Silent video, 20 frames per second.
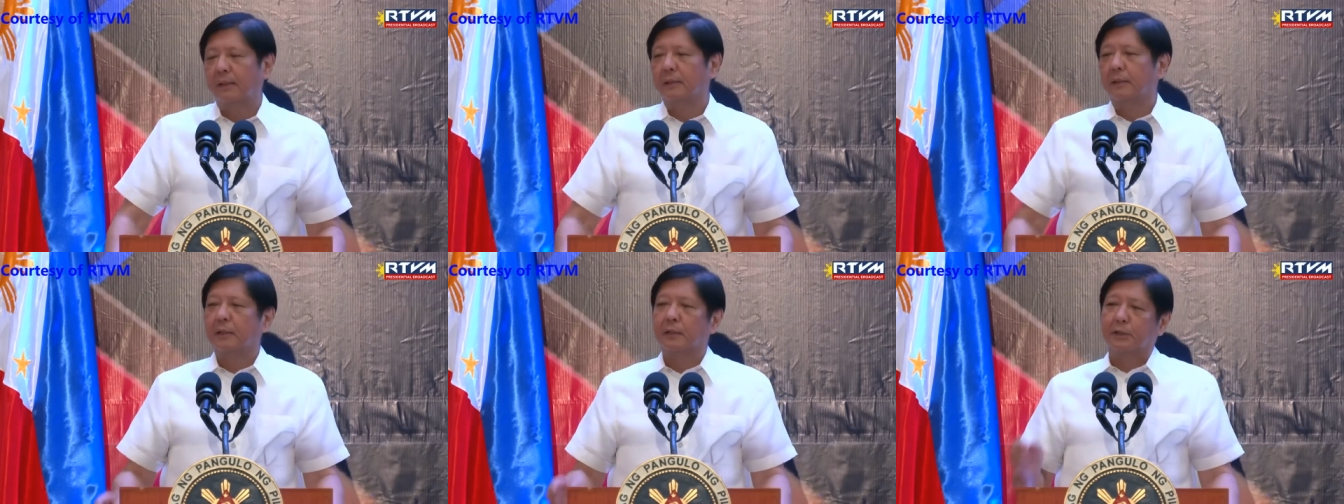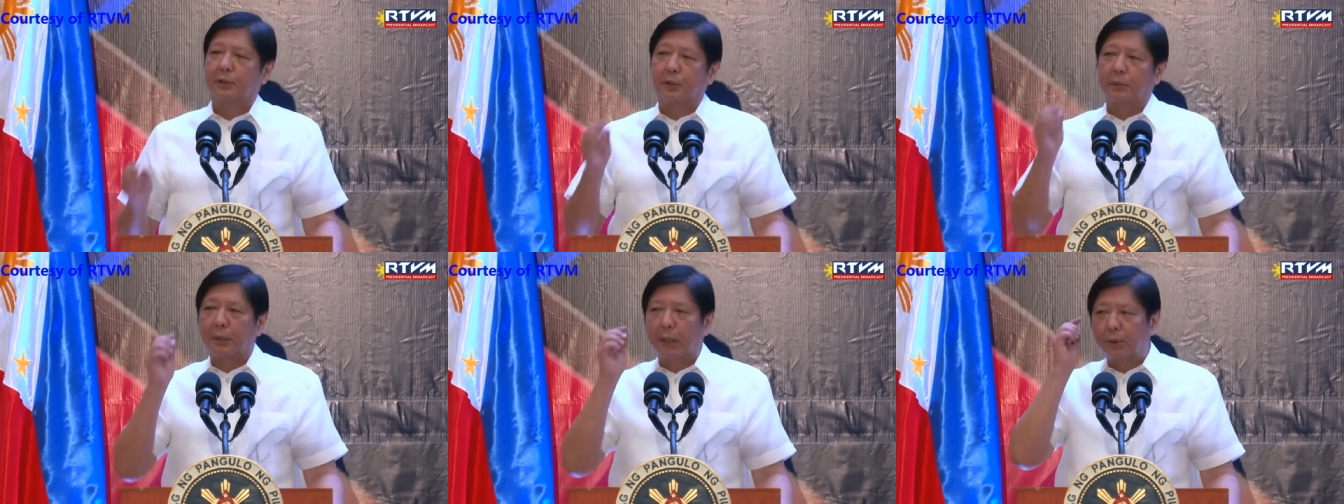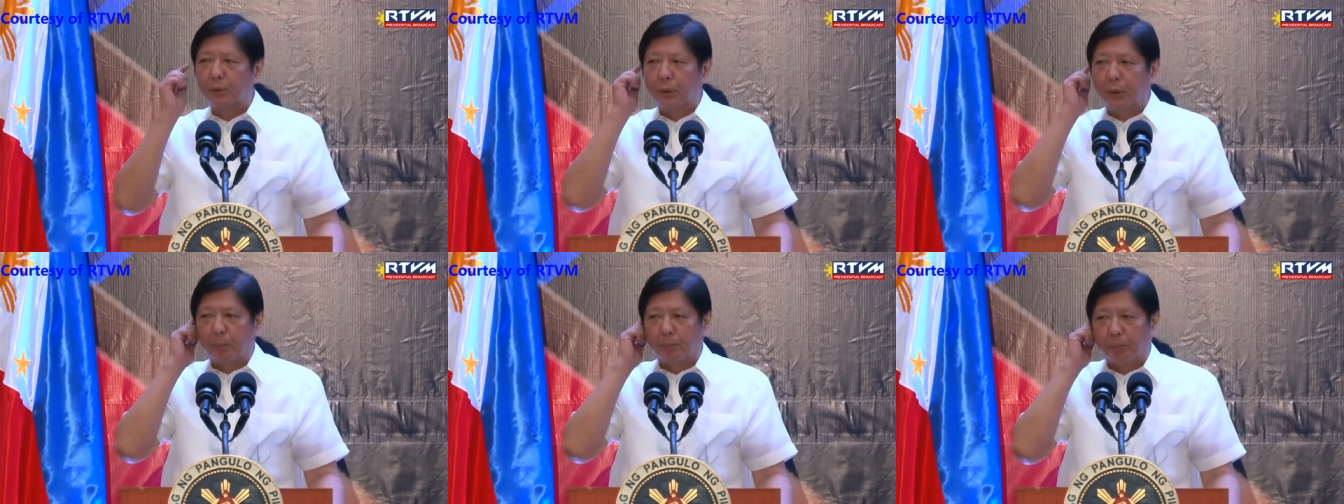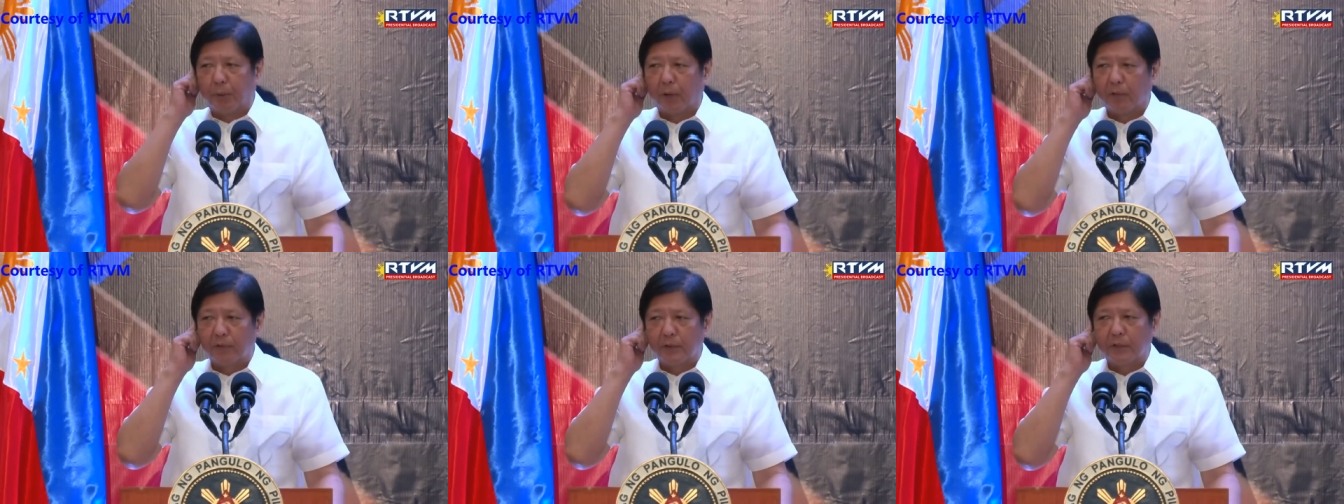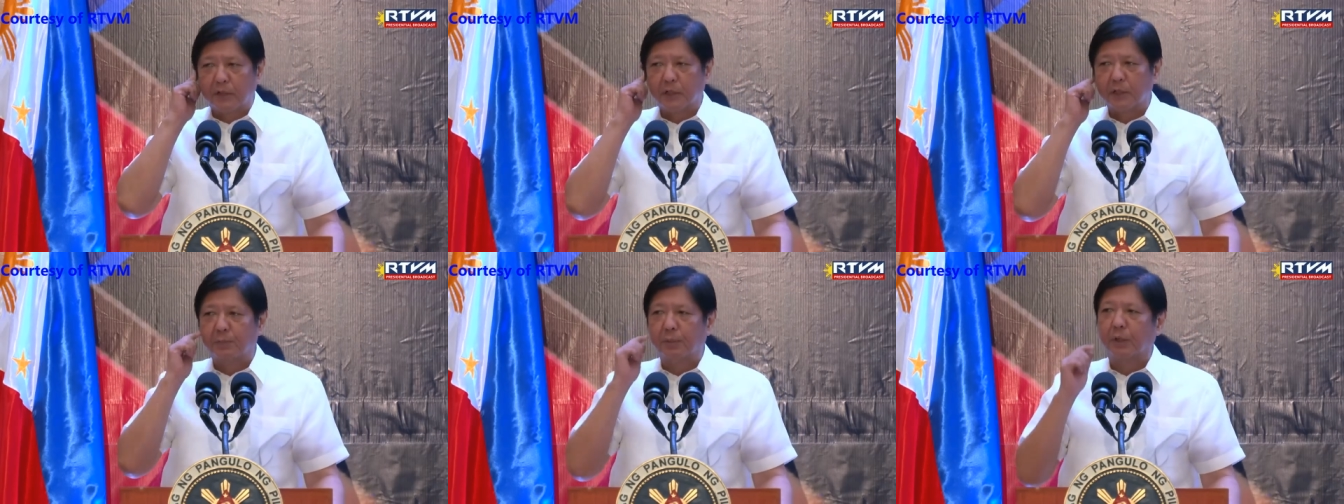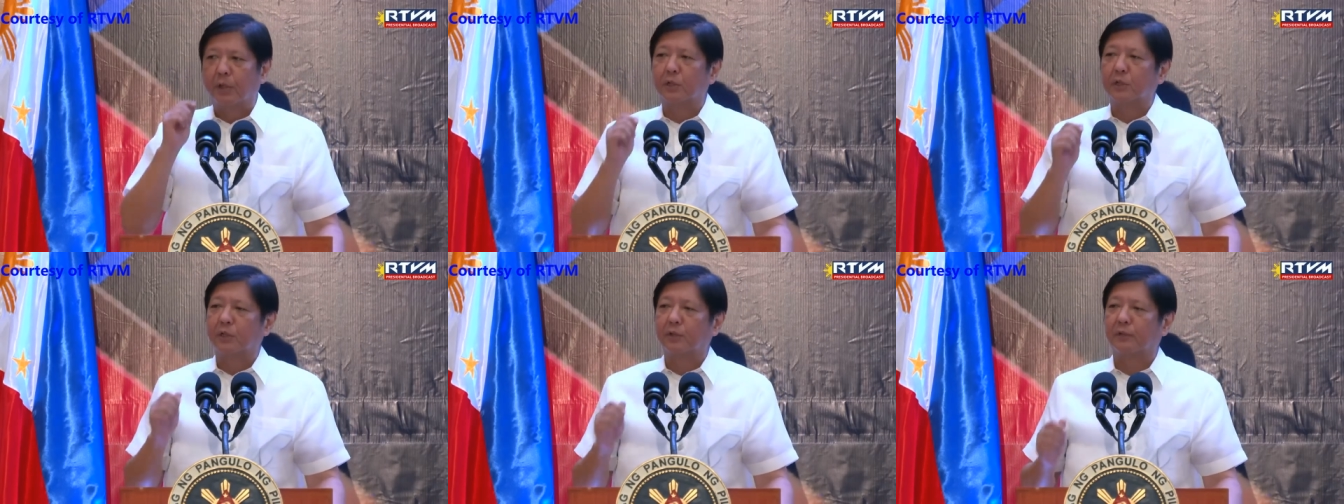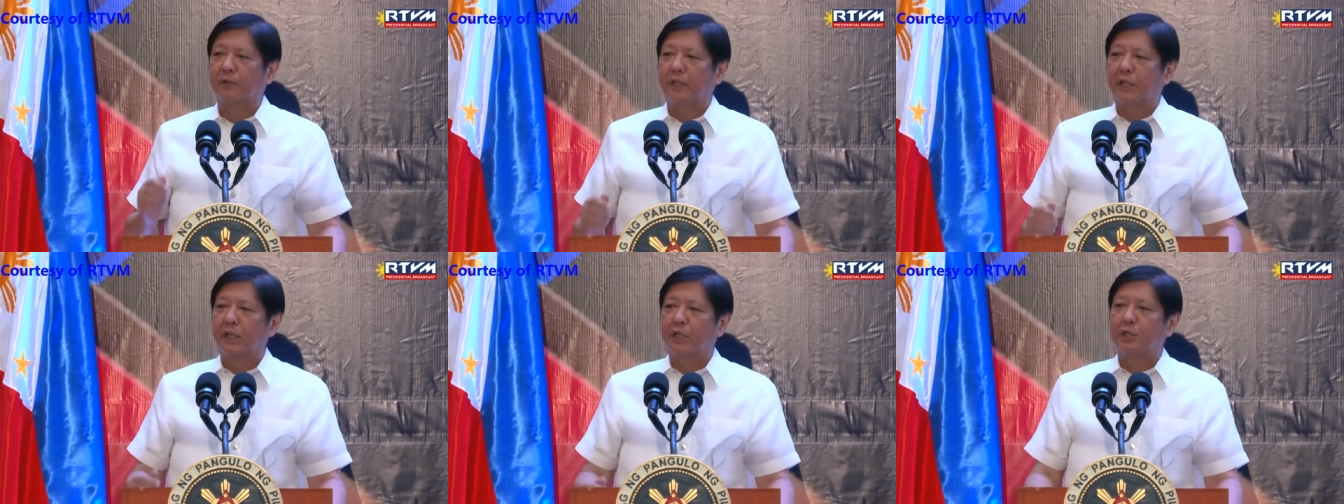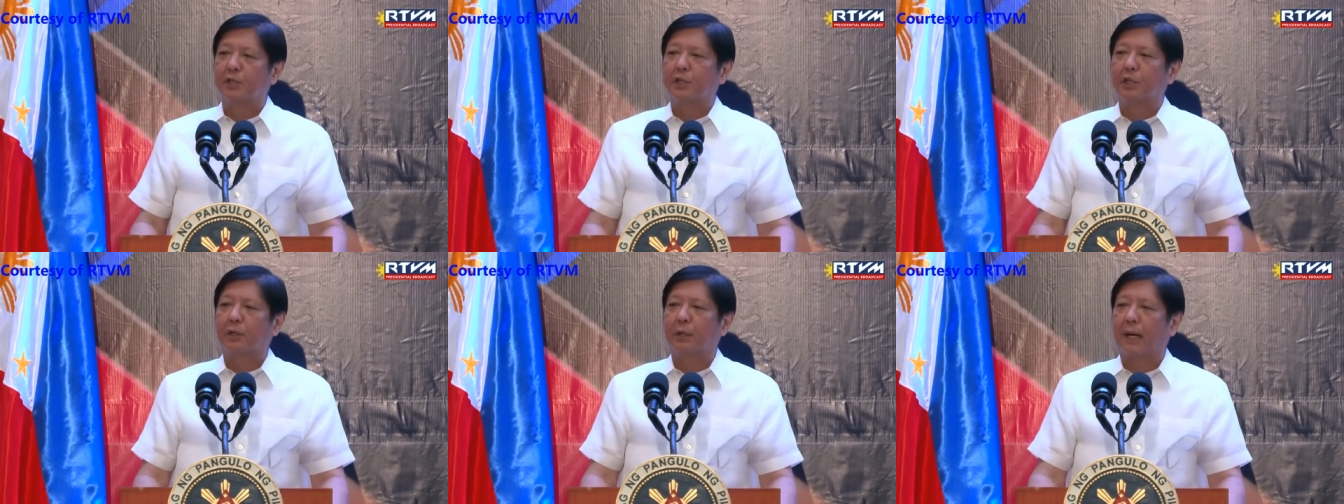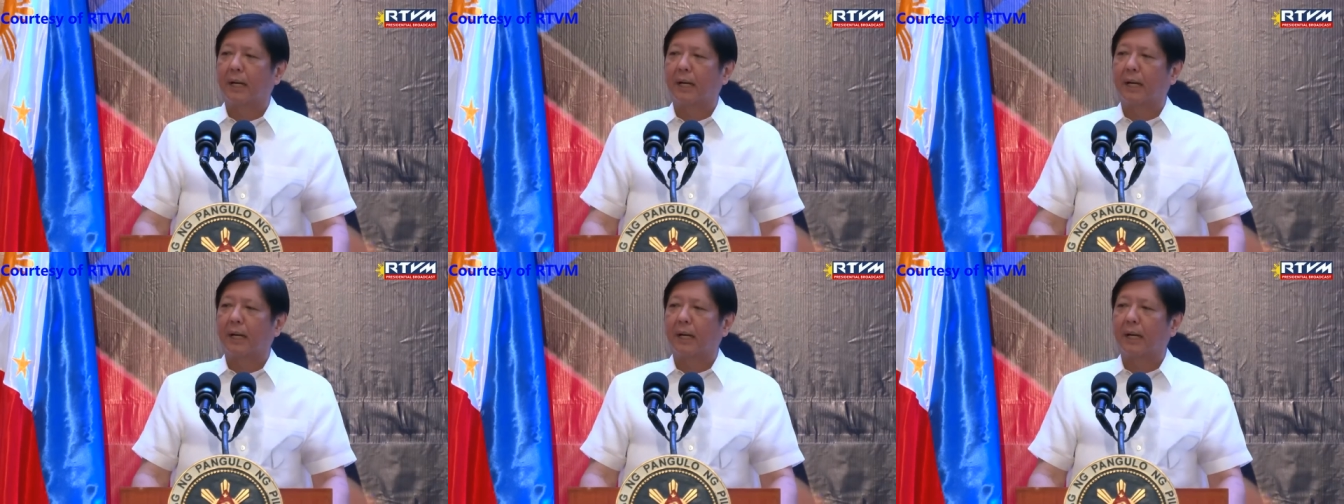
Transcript: and their surrounding provinces because of the easier